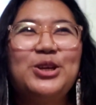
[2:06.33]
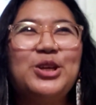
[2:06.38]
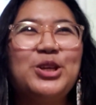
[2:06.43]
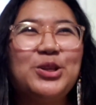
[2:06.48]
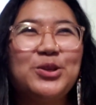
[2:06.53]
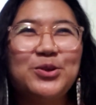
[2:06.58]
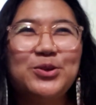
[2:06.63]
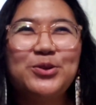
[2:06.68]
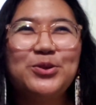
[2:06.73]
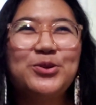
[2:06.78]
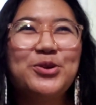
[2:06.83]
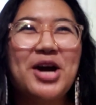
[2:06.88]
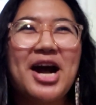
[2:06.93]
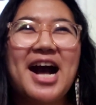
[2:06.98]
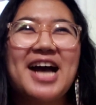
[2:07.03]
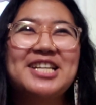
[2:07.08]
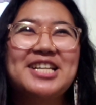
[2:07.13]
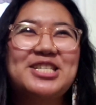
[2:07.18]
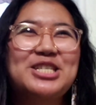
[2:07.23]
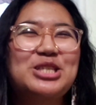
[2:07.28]
You
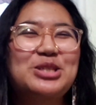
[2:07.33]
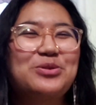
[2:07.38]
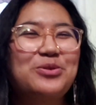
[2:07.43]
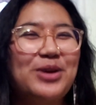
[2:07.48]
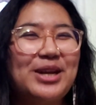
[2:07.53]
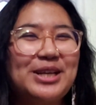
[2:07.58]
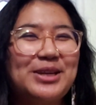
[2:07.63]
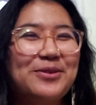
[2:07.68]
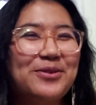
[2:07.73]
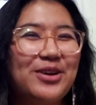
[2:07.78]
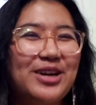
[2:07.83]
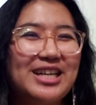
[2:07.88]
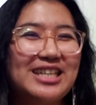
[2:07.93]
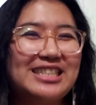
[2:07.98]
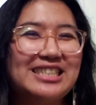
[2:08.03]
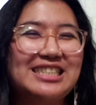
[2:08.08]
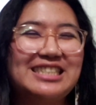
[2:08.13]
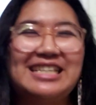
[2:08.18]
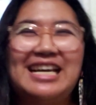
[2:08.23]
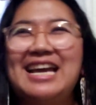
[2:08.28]
at
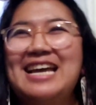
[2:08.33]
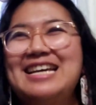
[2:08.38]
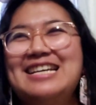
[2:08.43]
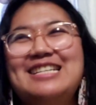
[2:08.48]
21,